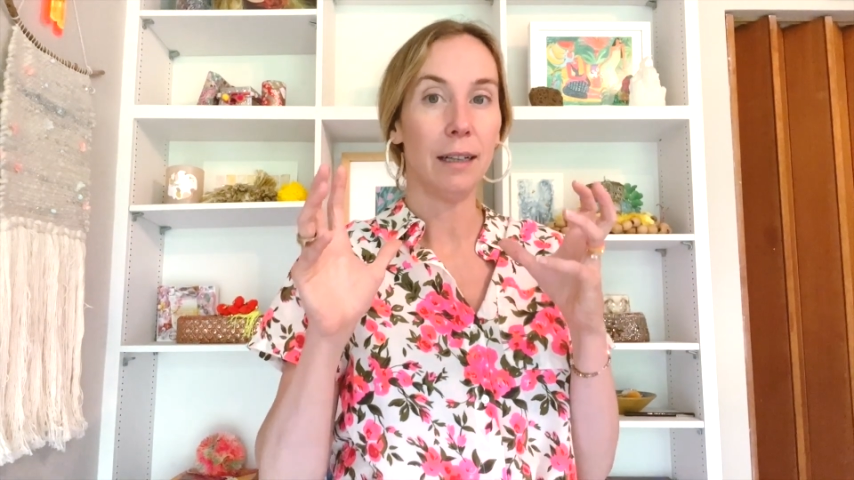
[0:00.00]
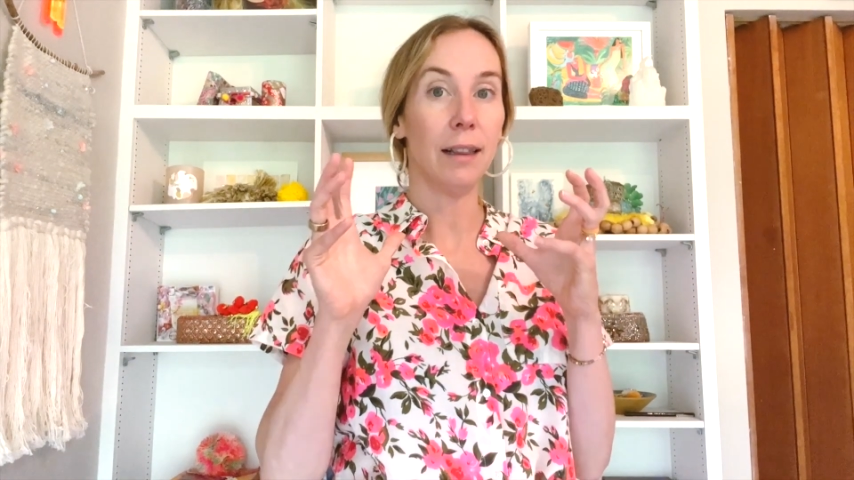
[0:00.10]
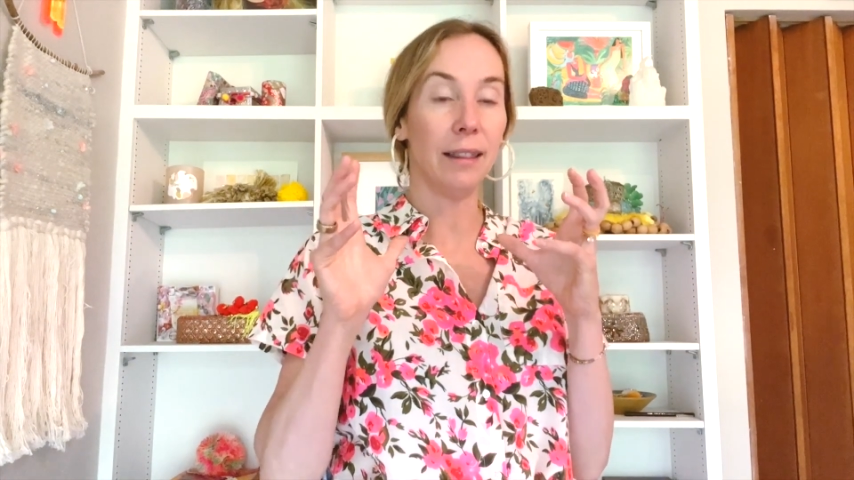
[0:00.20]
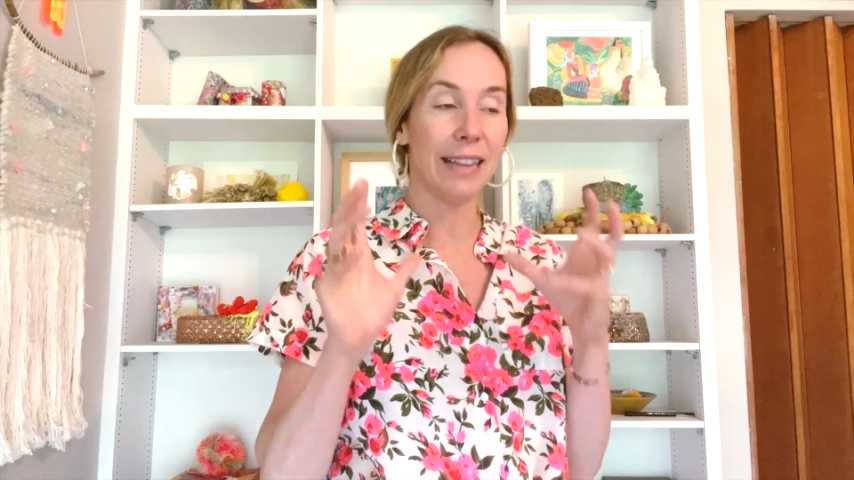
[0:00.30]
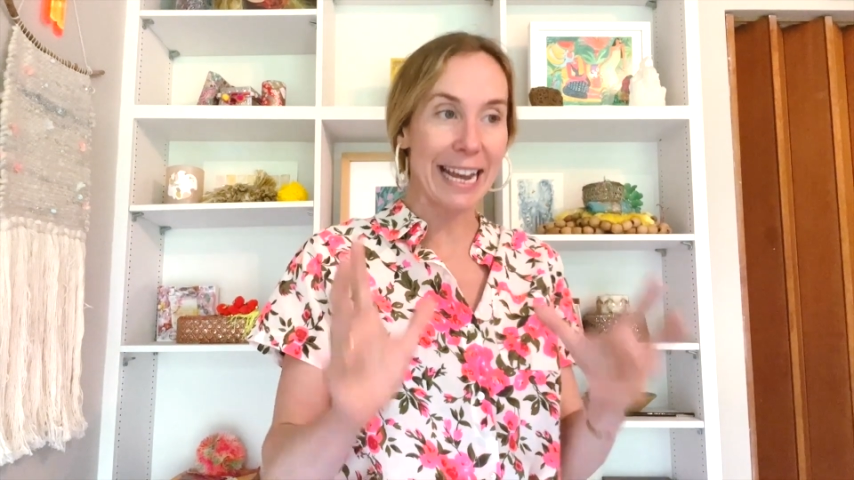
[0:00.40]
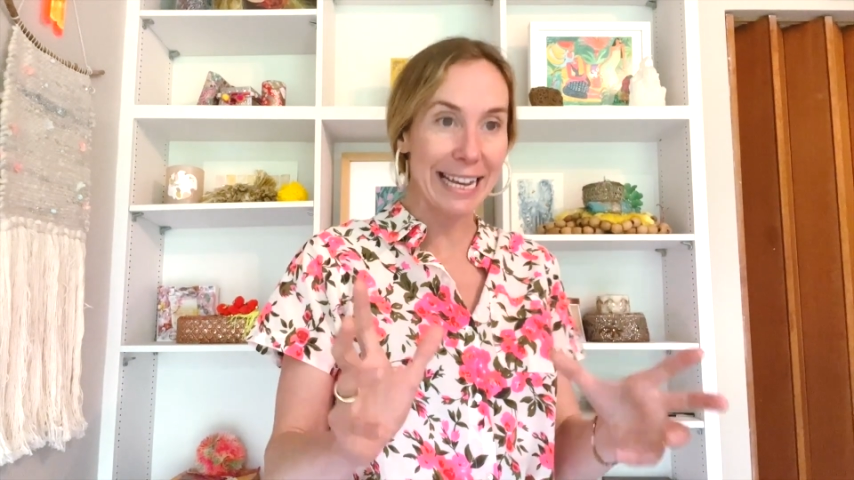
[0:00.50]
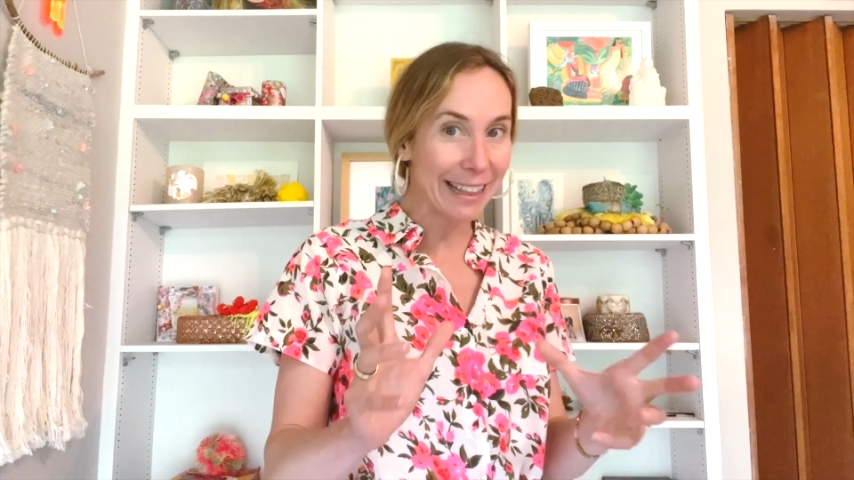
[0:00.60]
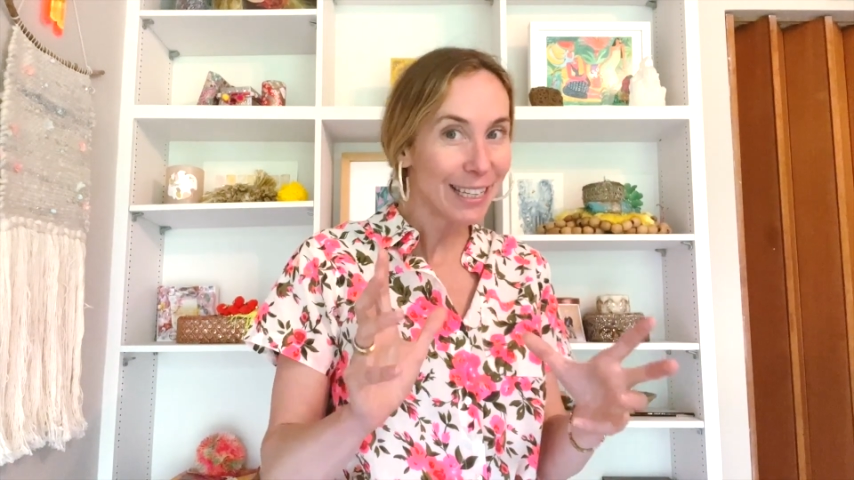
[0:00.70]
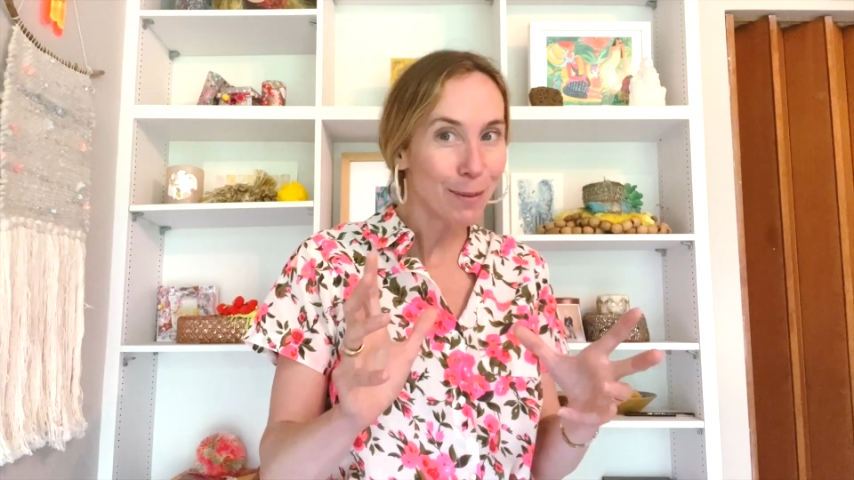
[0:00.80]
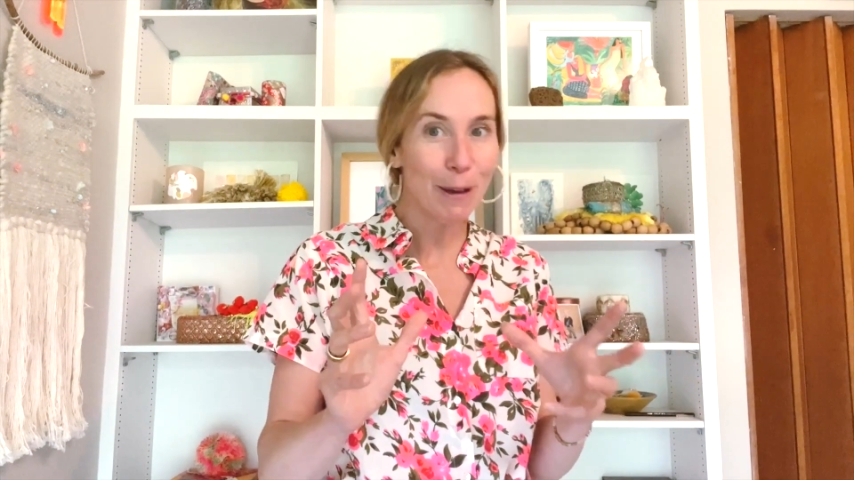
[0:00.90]
like
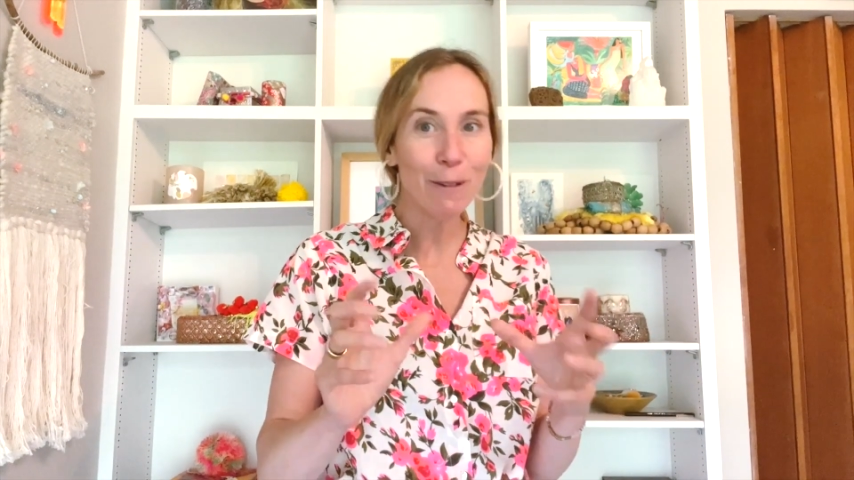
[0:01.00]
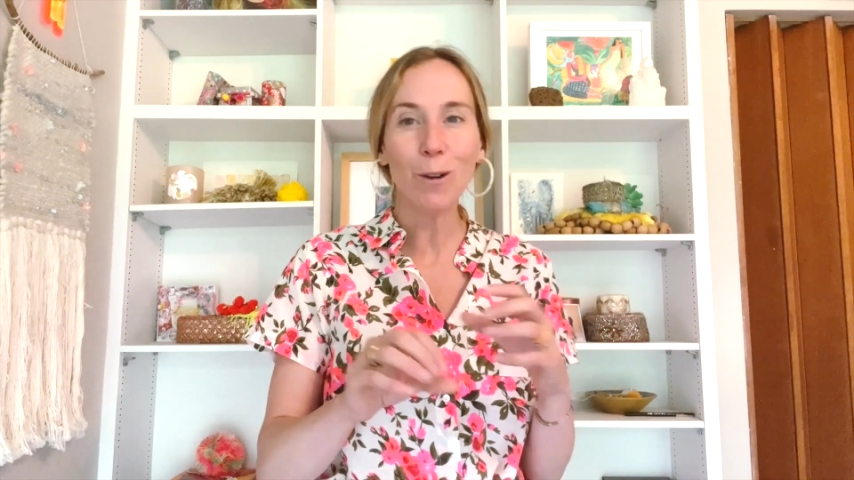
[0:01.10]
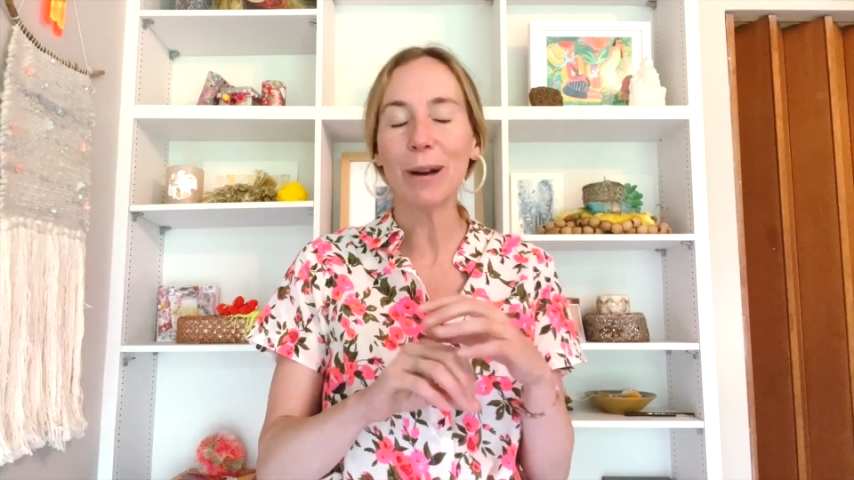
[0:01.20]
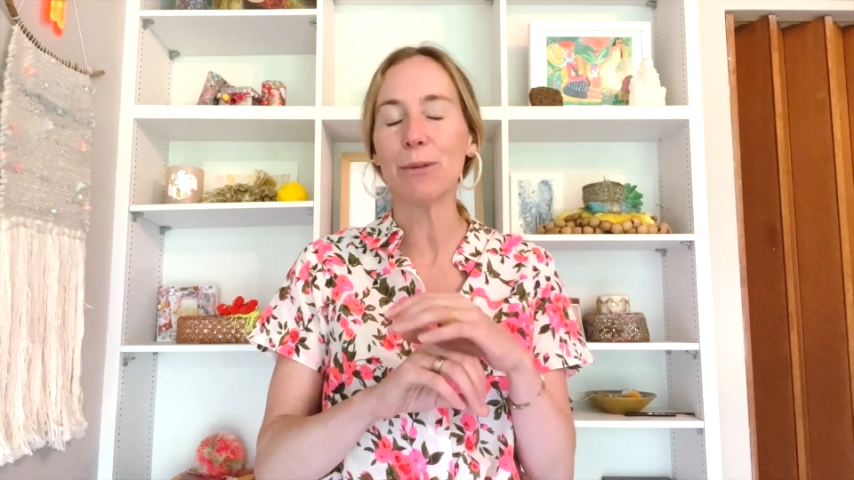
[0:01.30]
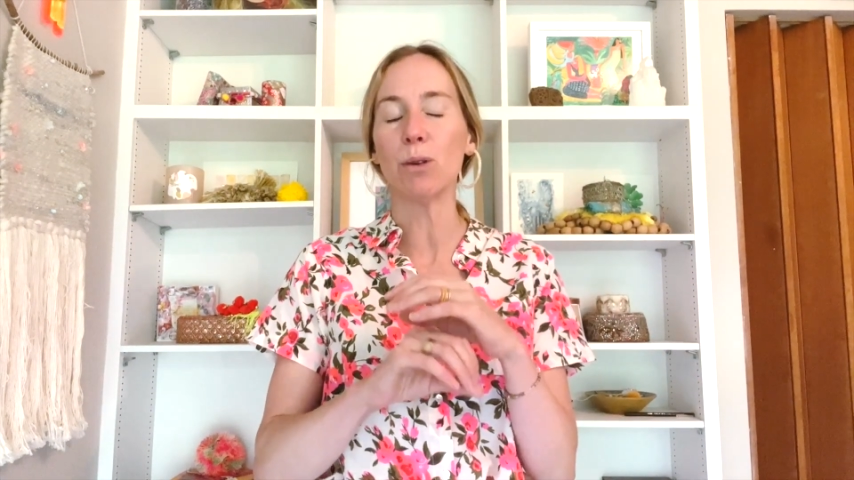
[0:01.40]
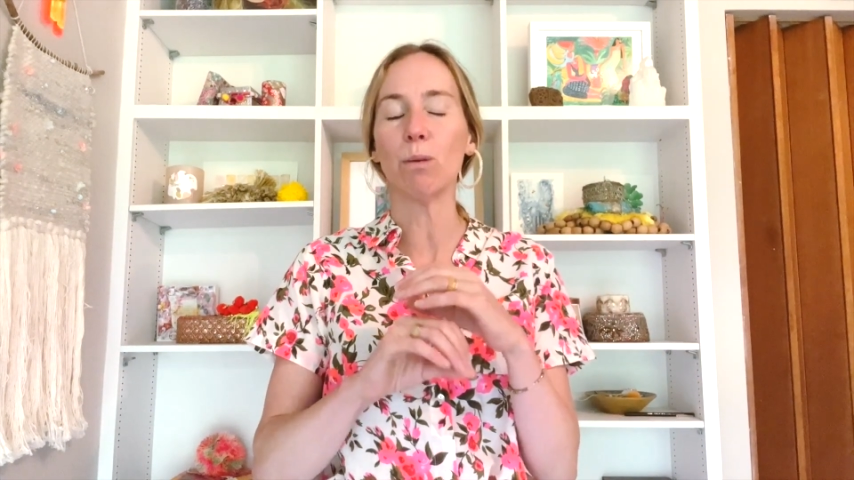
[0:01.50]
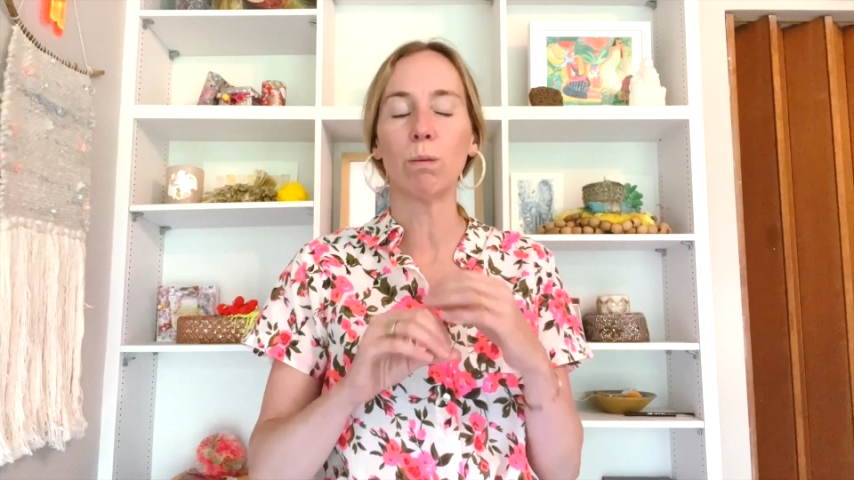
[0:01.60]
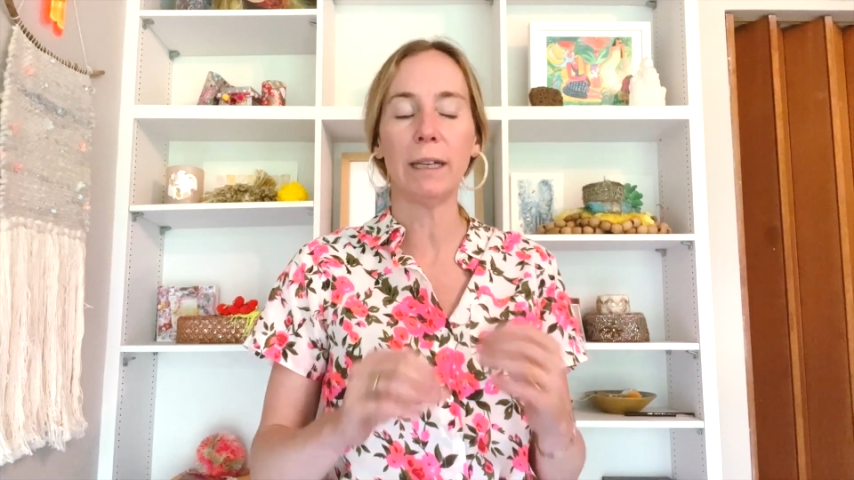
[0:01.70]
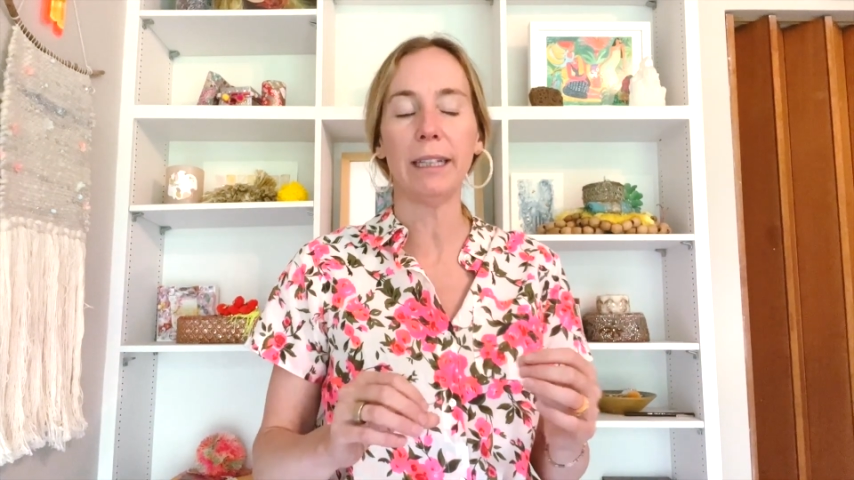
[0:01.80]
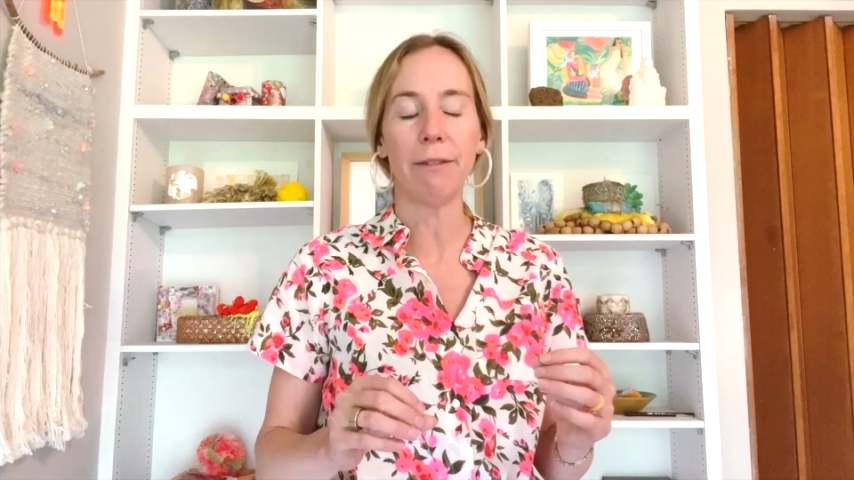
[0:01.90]
this before. It was a
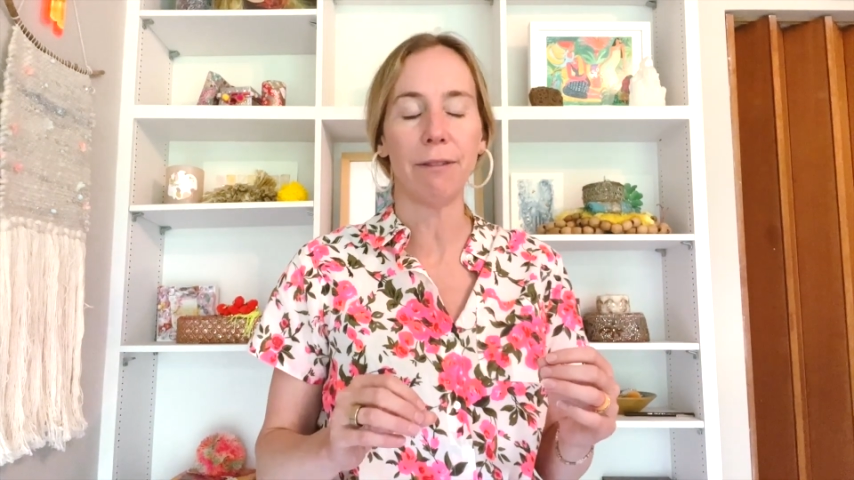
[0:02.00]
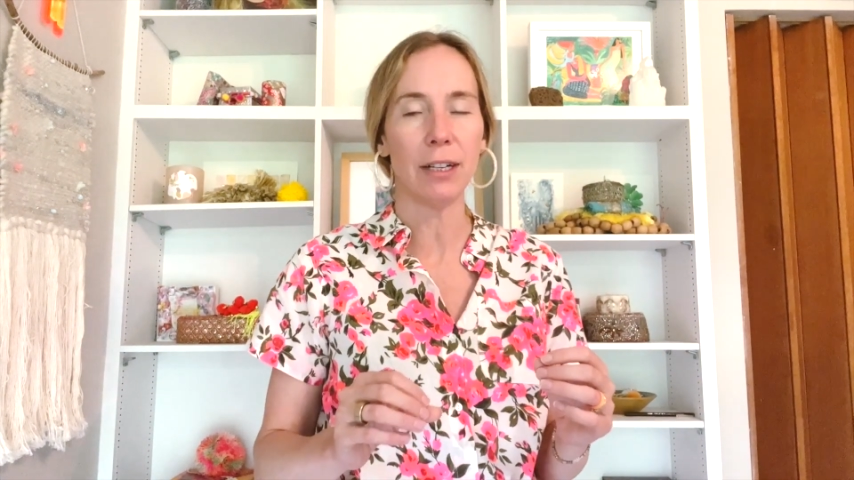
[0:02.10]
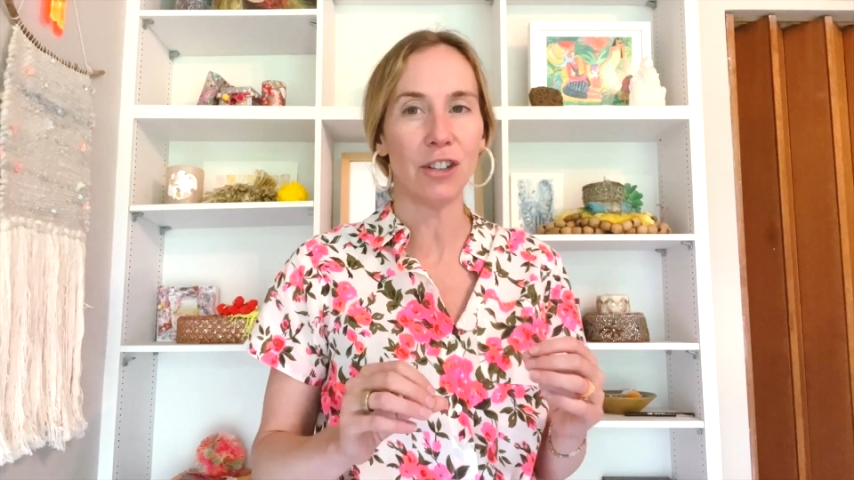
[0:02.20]
really fun